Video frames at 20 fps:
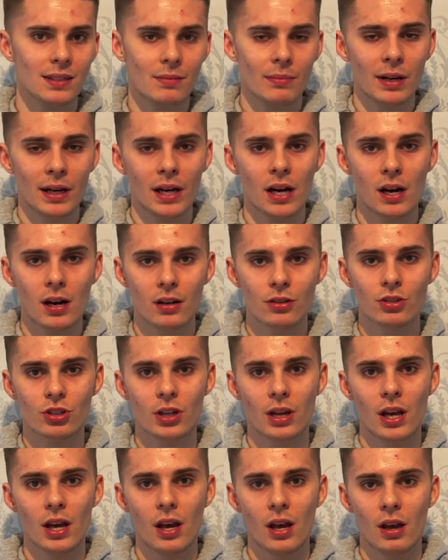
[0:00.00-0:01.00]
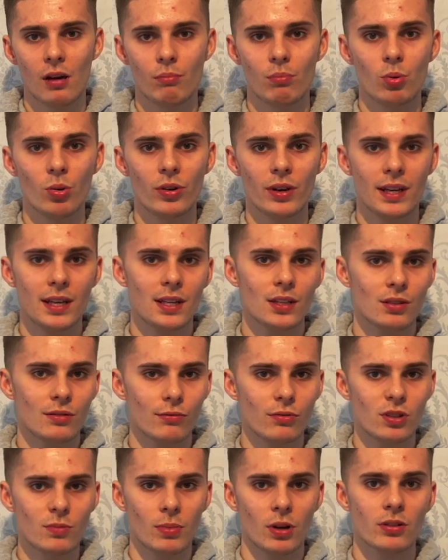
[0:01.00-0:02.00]
and my arch, but it is a
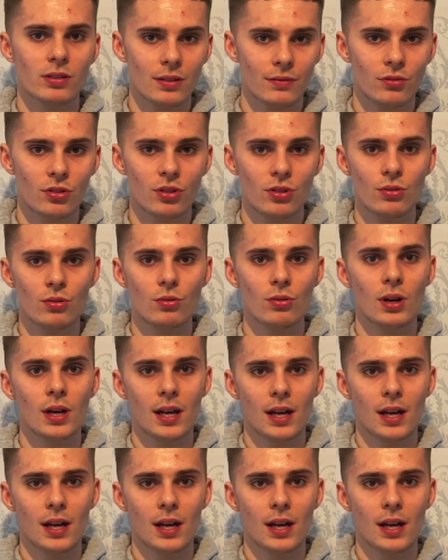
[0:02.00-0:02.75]
responsive shoe.